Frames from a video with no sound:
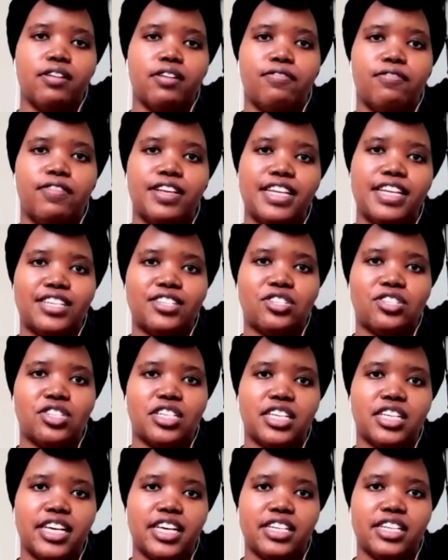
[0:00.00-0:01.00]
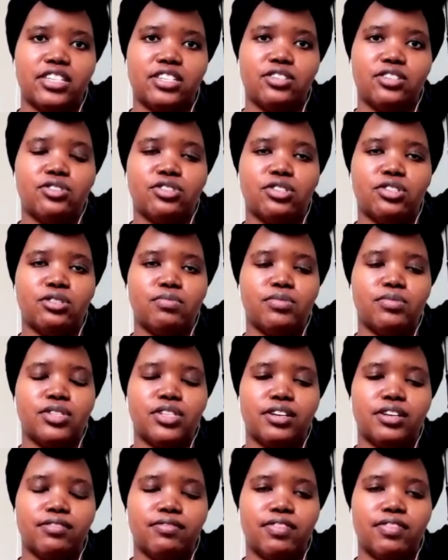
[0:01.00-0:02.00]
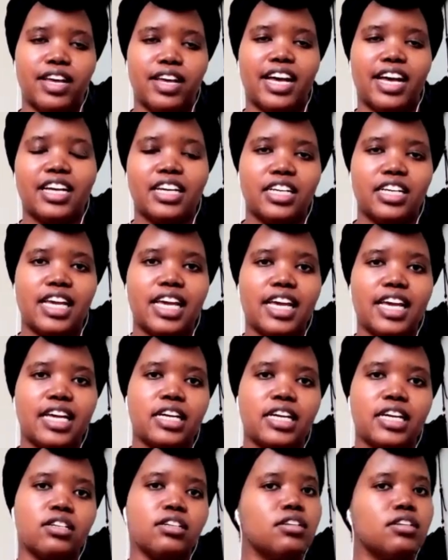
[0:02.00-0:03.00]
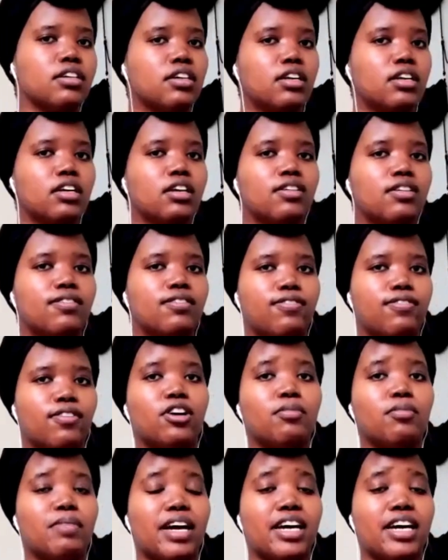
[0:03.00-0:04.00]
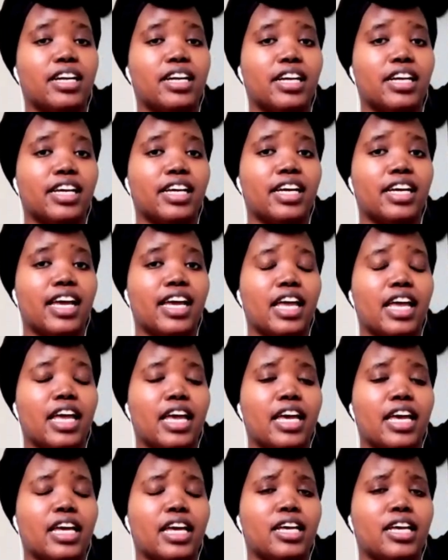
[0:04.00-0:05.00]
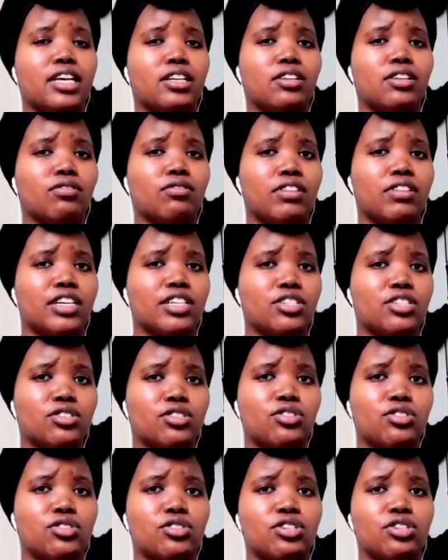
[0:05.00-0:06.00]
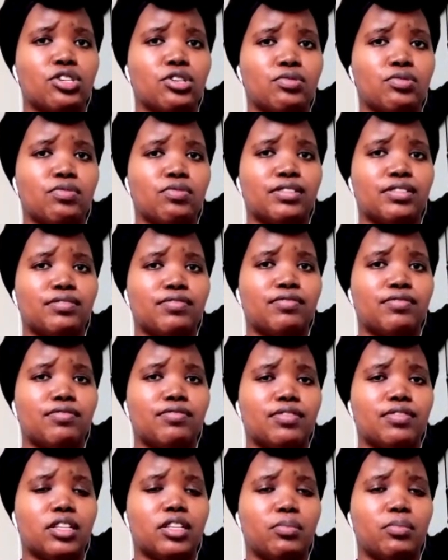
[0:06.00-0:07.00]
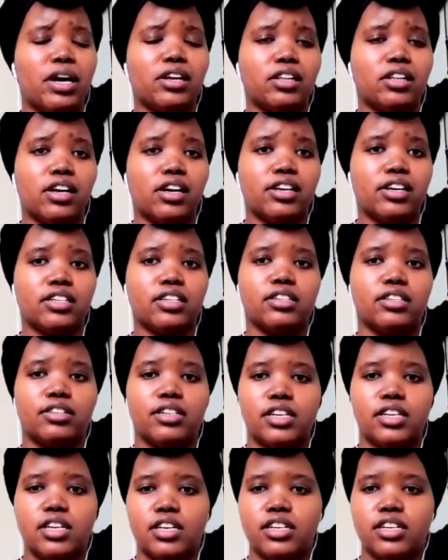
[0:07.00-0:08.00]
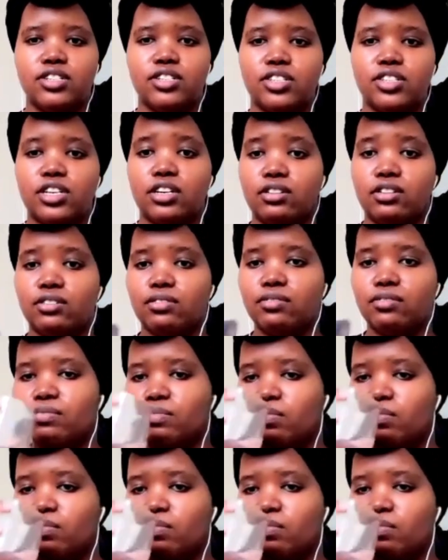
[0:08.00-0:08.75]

finessing it in terms of editing, formatting, and what to do with the monologue. So